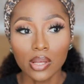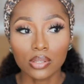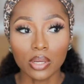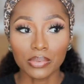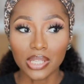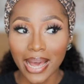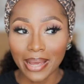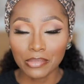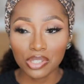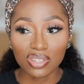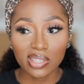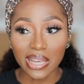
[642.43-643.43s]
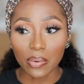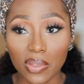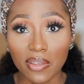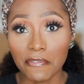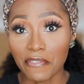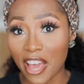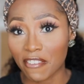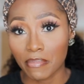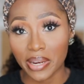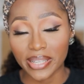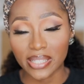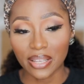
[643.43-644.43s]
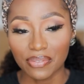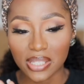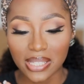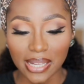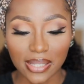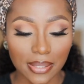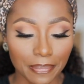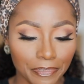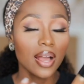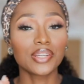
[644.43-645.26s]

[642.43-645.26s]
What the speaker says: Sometimes just like within 5 minutes they've set.